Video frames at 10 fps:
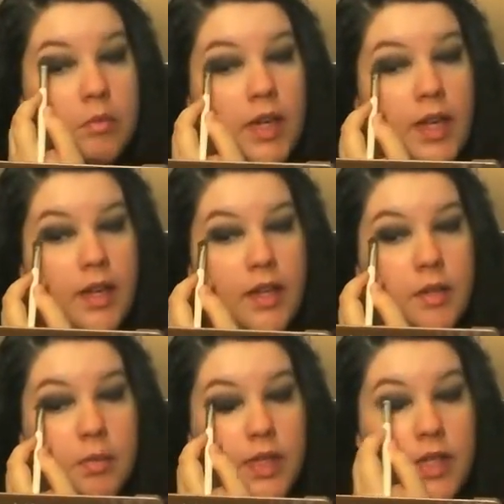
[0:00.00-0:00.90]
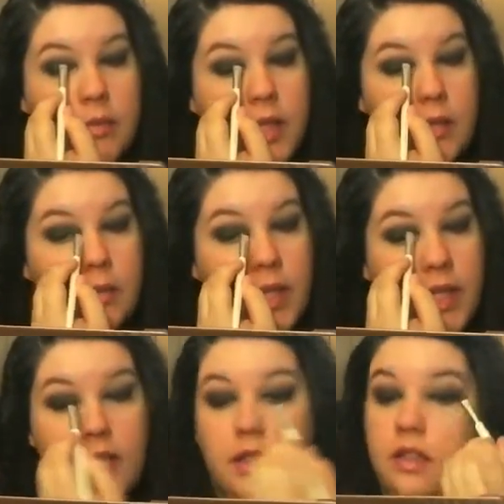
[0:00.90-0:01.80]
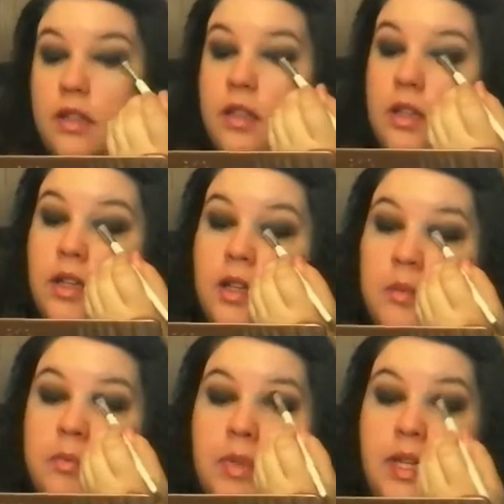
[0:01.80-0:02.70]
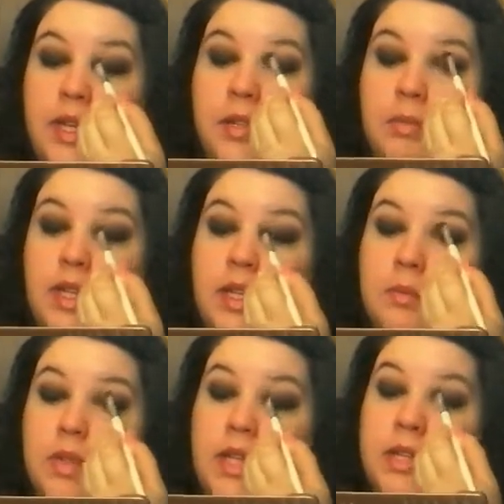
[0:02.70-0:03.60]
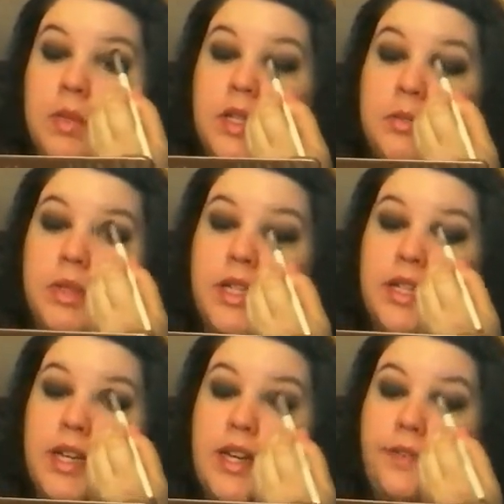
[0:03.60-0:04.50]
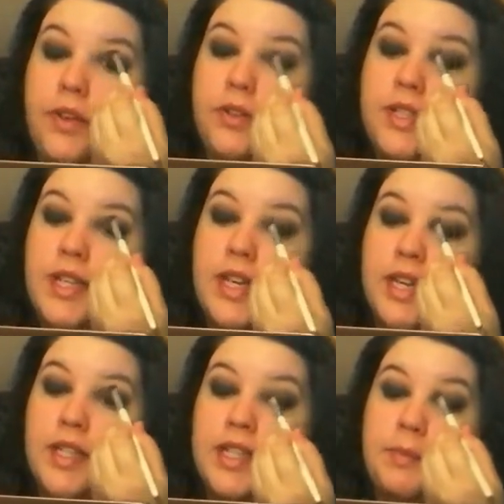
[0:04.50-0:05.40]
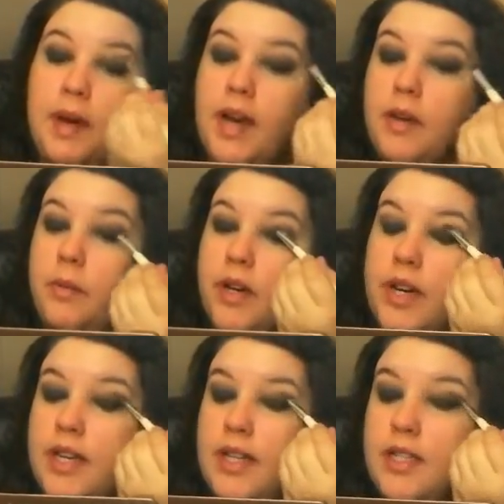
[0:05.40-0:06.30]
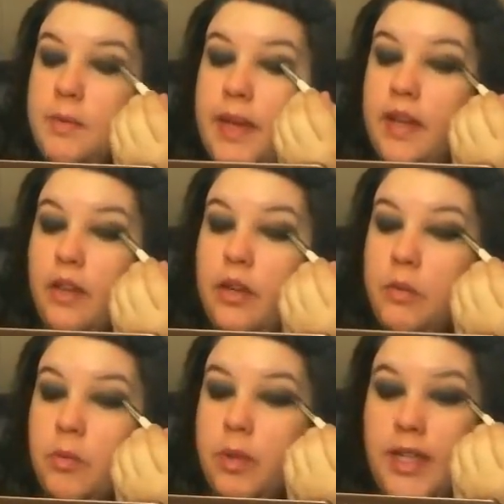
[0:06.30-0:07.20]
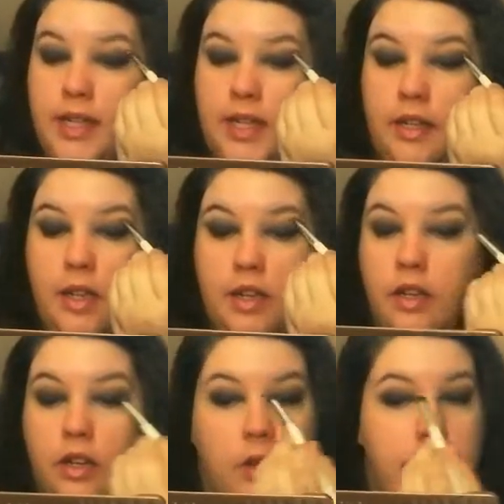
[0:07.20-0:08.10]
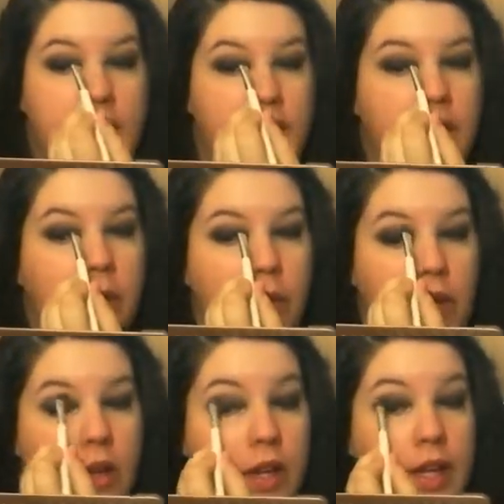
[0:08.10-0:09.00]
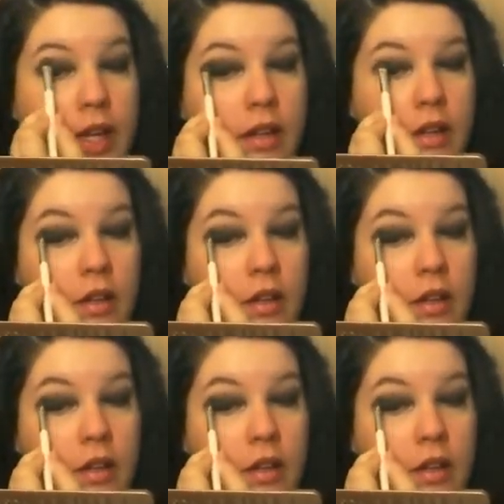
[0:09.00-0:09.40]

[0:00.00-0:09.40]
Blend, blend, blend, blend. Blend, blend, blend, blend, blend. And if you see a spot where it needs to be a little more blended, go back in there, work on it.